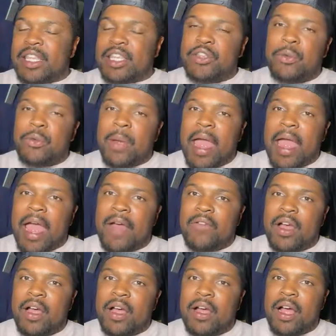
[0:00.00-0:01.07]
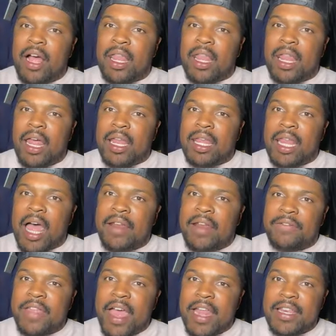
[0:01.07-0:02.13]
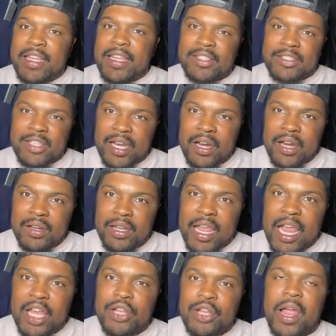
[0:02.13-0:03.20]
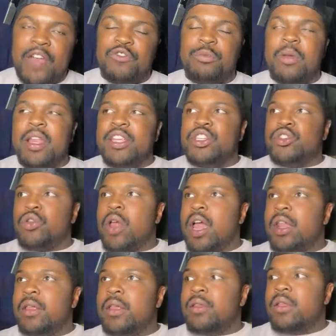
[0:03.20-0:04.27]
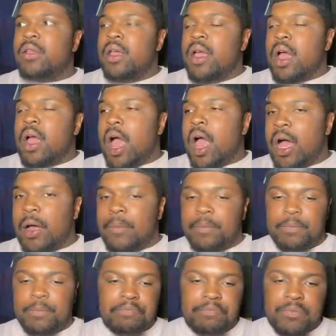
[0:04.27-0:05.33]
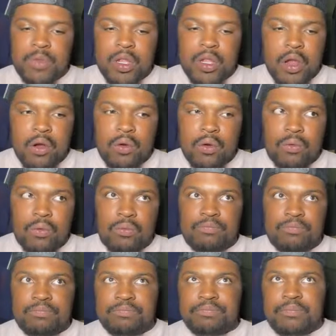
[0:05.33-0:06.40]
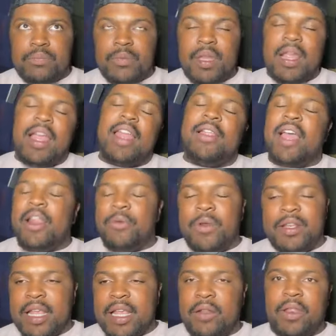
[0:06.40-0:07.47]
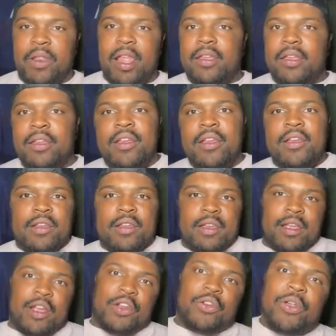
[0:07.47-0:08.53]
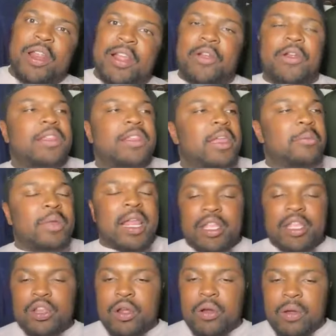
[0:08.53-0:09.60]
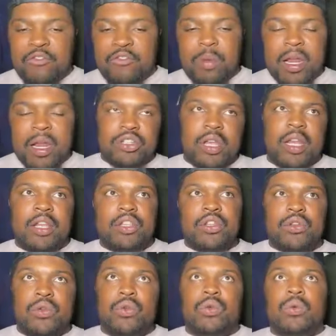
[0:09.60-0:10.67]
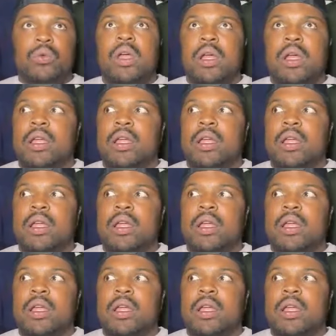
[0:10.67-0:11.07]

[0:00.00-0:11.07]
like you don't have a, a, lot of that necessarily. You know, everybody right. um, you know, I don't, I don't want to sound like a critic or anything, but like, you know, everybody's trying to do